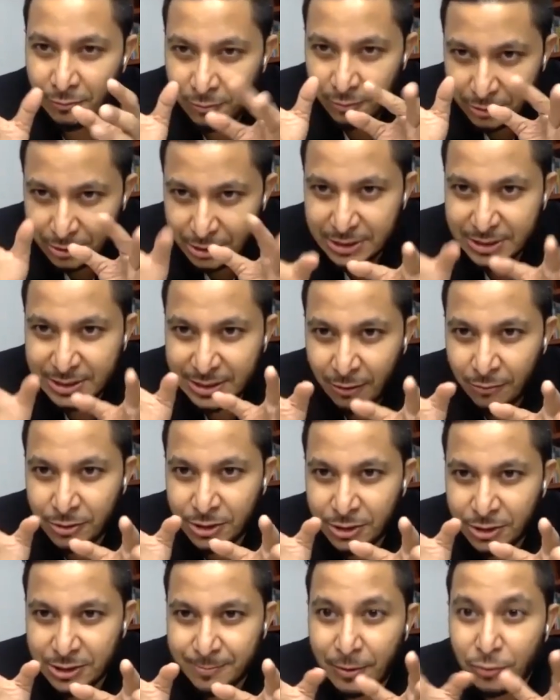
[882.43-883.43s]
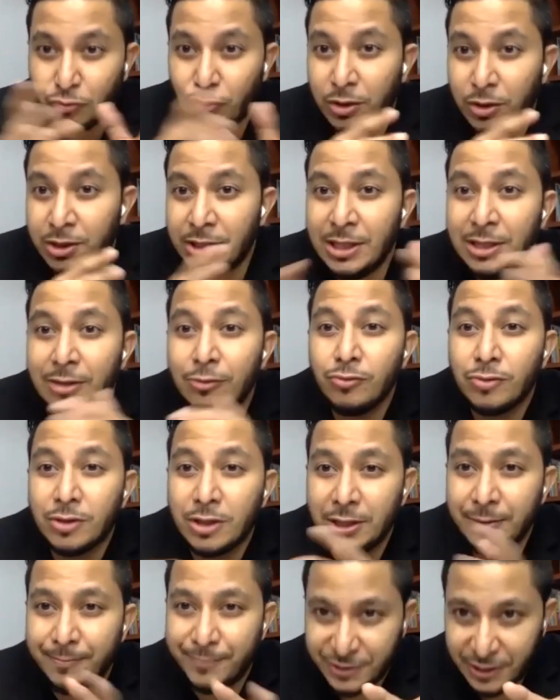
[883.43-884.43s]
discount is about 20 to
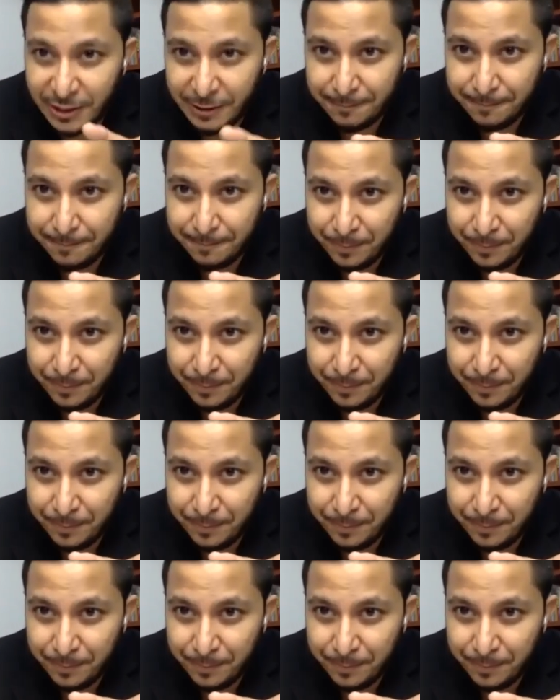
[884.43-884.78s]
30%.